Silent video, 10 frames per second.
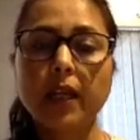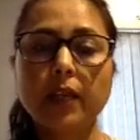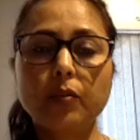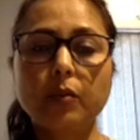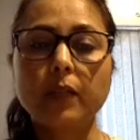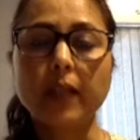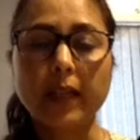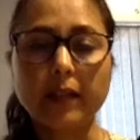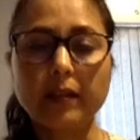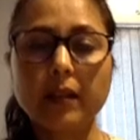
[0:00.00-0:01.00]
It could be
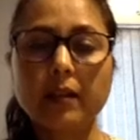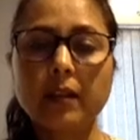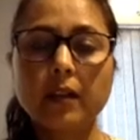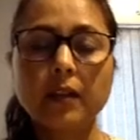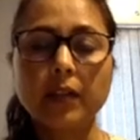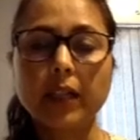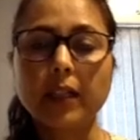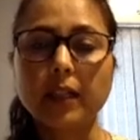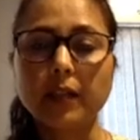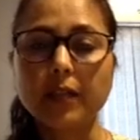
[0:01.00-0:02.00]
anything,
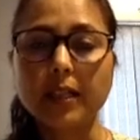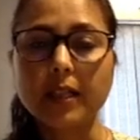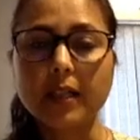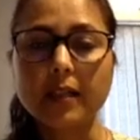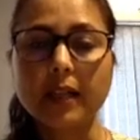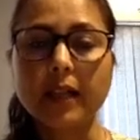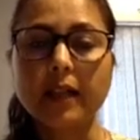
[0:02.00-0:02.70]
create interest and desire,